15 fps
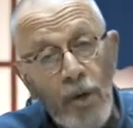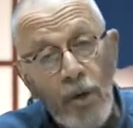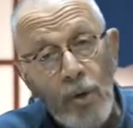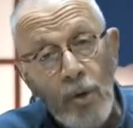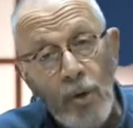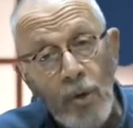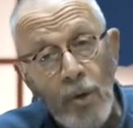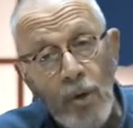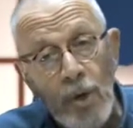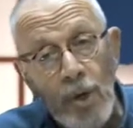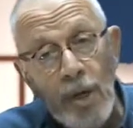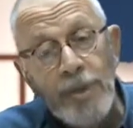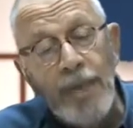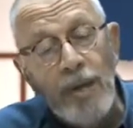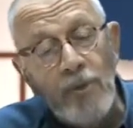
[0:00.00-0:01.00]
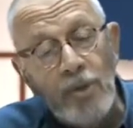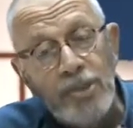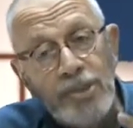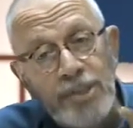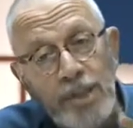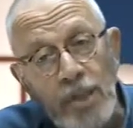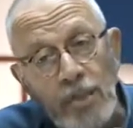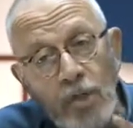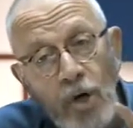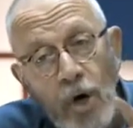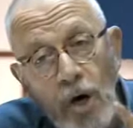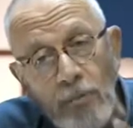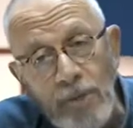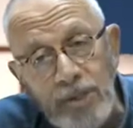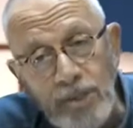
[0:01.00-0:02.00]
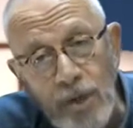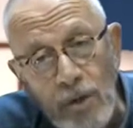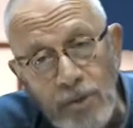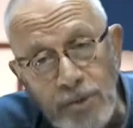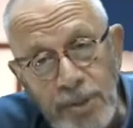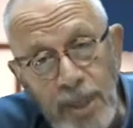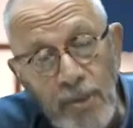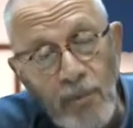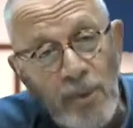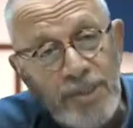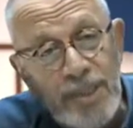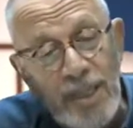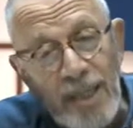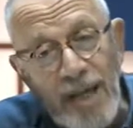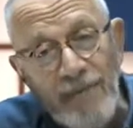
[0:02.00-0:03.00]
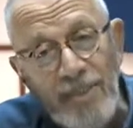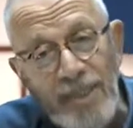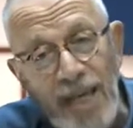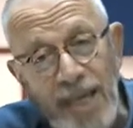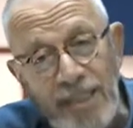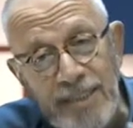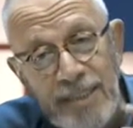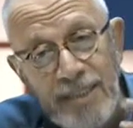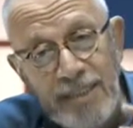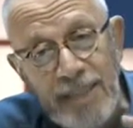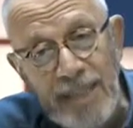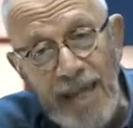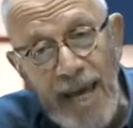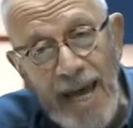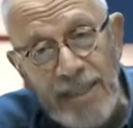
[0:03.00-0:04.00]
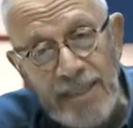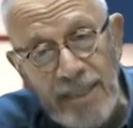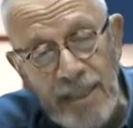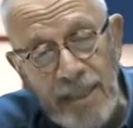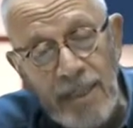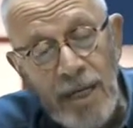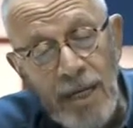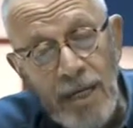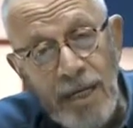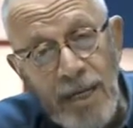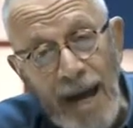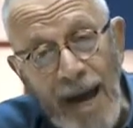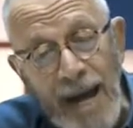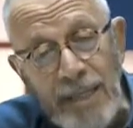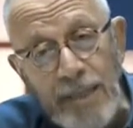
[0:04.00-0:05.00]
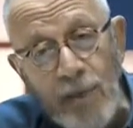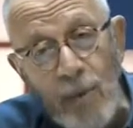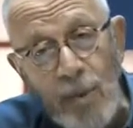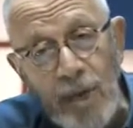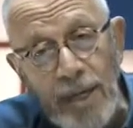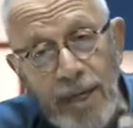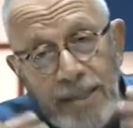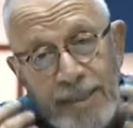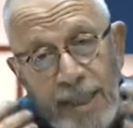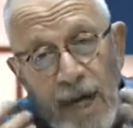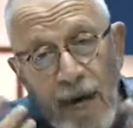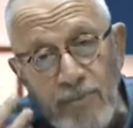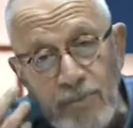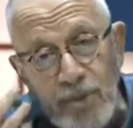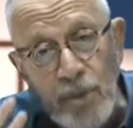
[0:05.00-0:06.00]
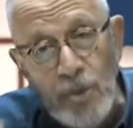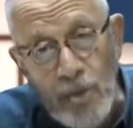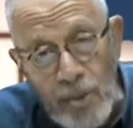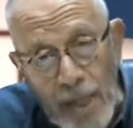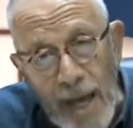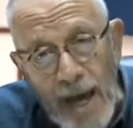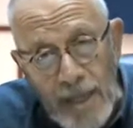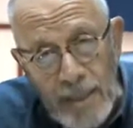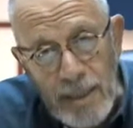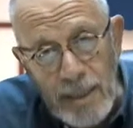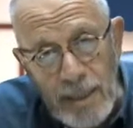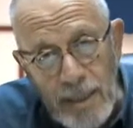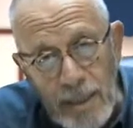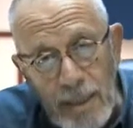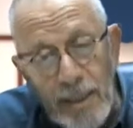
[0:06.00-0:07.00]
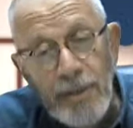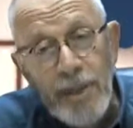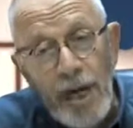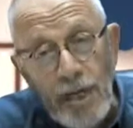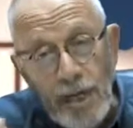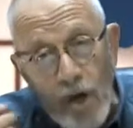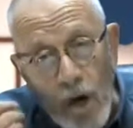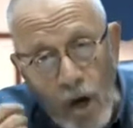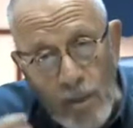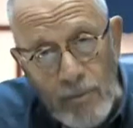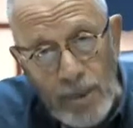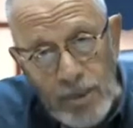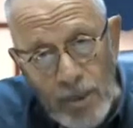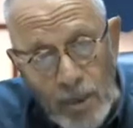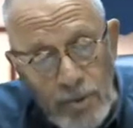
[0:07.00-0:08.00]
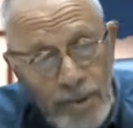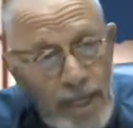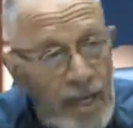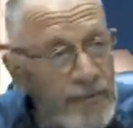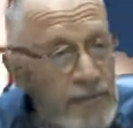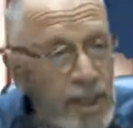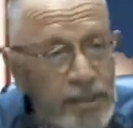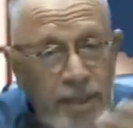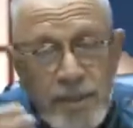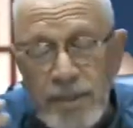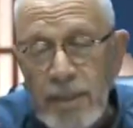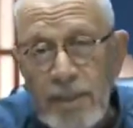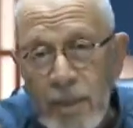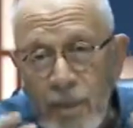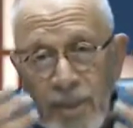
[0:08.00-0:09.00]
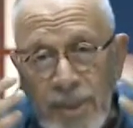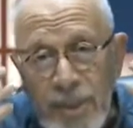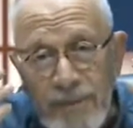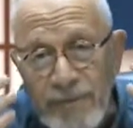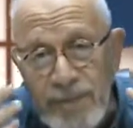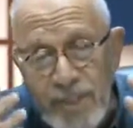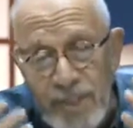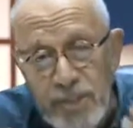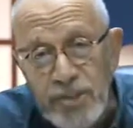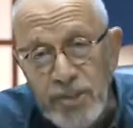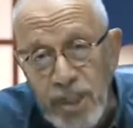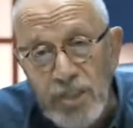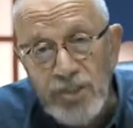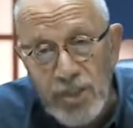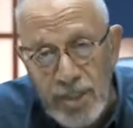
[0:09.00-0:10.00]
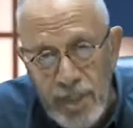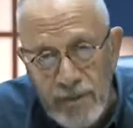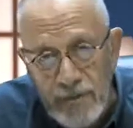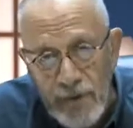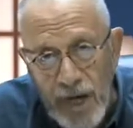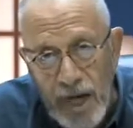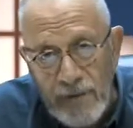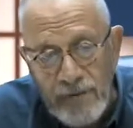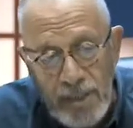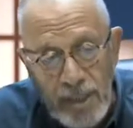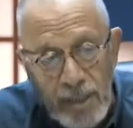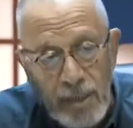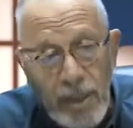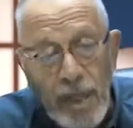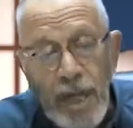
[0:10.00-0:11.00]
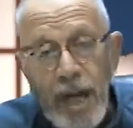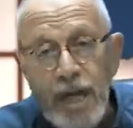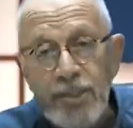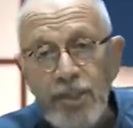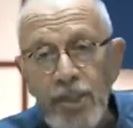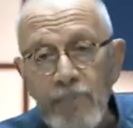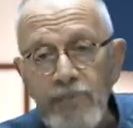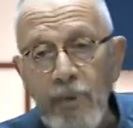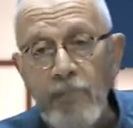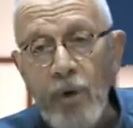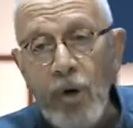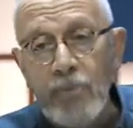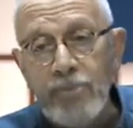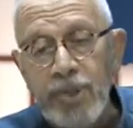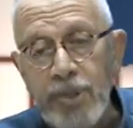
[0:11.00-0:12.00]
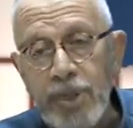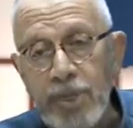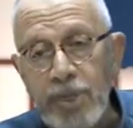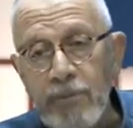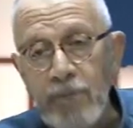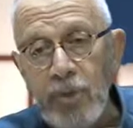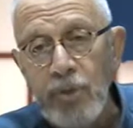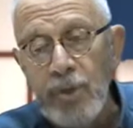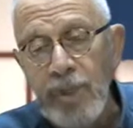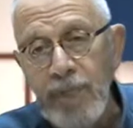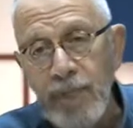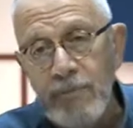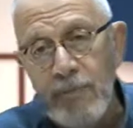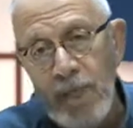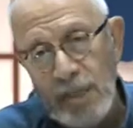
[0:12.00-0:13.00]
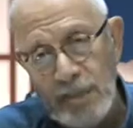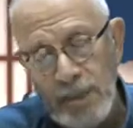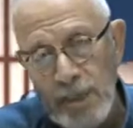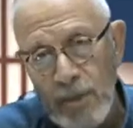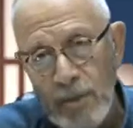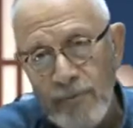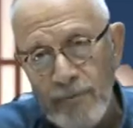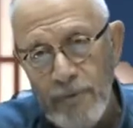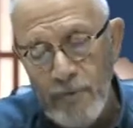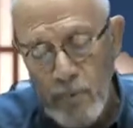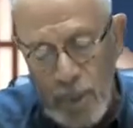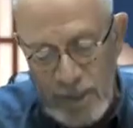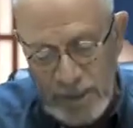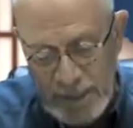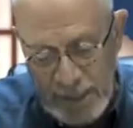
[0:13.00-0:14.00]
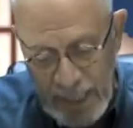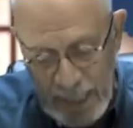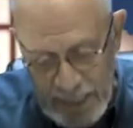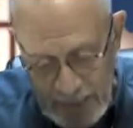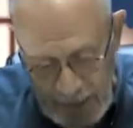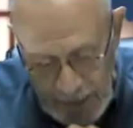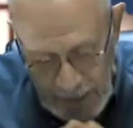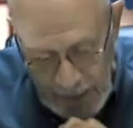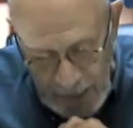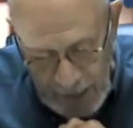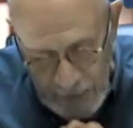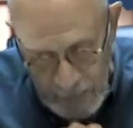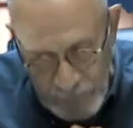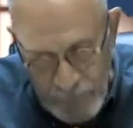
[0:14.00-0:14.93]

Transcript: who they were still comatose. It was 11 days since the accident. Neither one has come to yet. They're comatose. They have nothing to do with even the decision involved here and ship them home to their community in Mexico from whence they came.